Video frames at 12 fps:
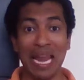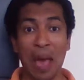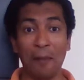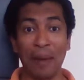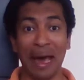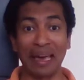
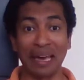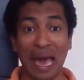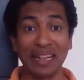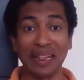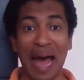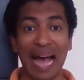my
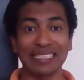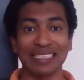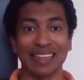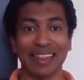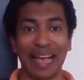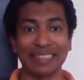
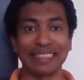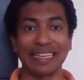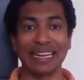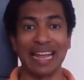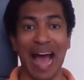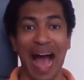last
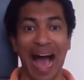lesson,